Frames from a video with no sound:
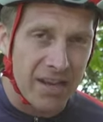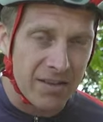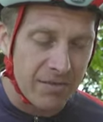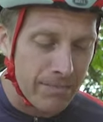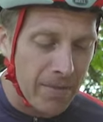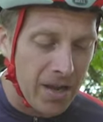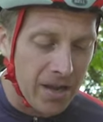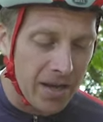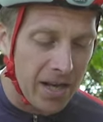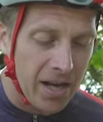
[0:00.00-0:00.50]
It's a
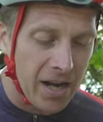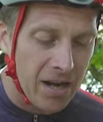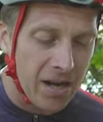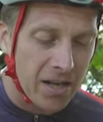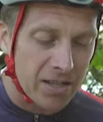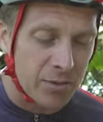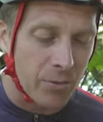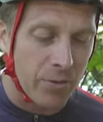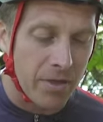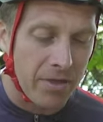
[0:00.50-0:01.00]
bit of
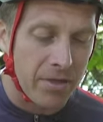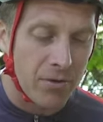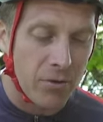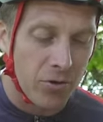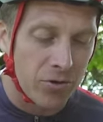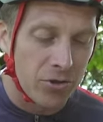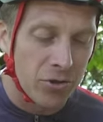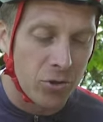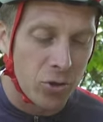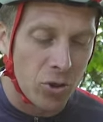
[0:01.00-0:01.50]
glass or
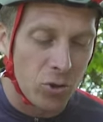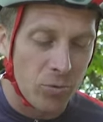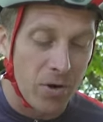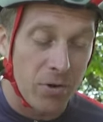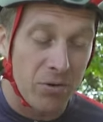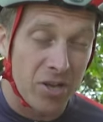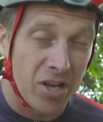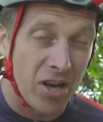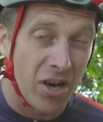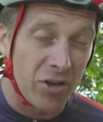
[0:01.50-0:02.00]
thorn, you could
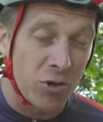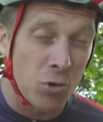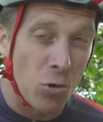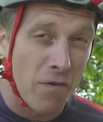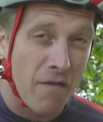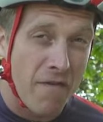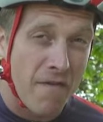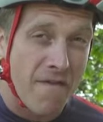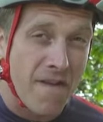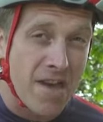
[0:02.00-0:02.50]
well cut your
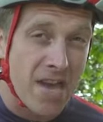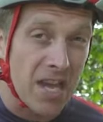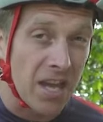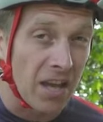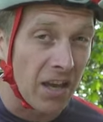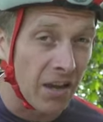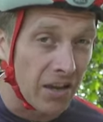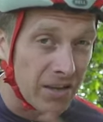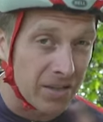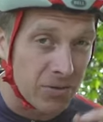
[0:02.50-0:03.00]
finger.